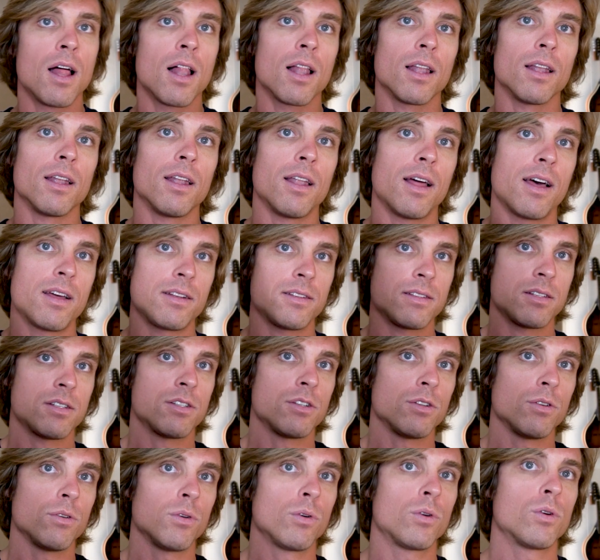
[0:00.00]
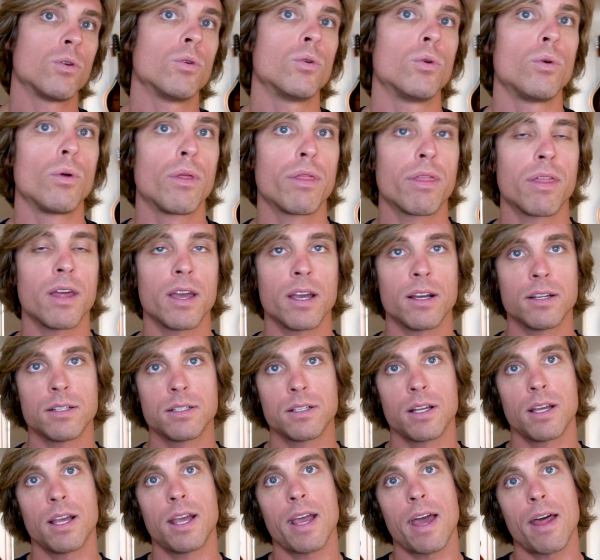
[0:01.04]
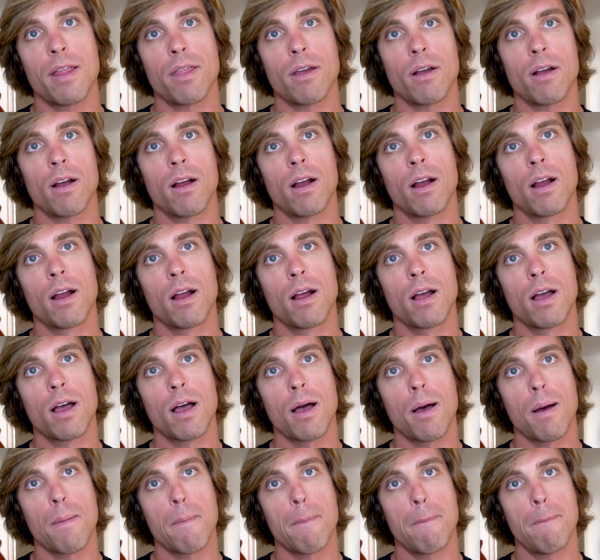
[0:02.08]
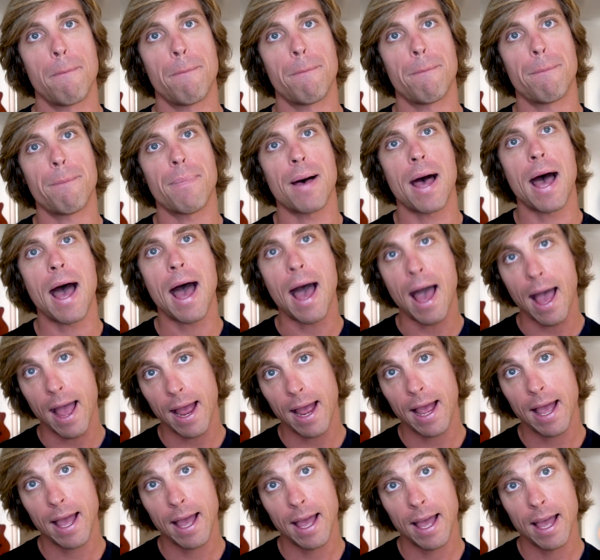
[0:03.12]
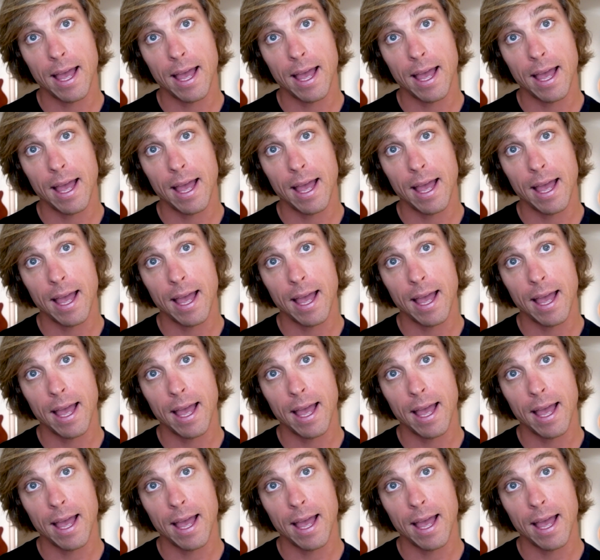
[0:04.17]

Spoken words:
Let's do cool things together. Bye.